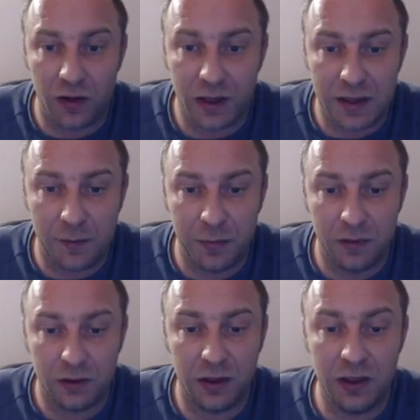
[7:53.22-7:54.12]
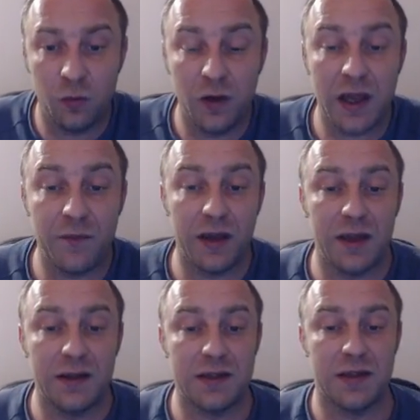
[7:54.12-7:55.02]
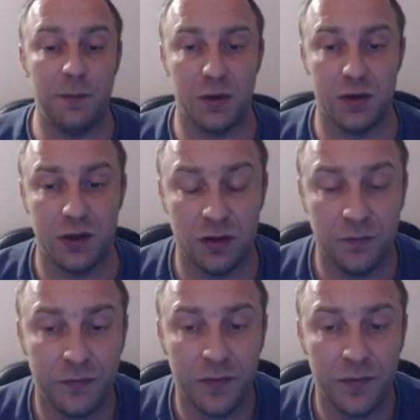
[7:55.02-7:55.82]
example. Here we have, again, the same position.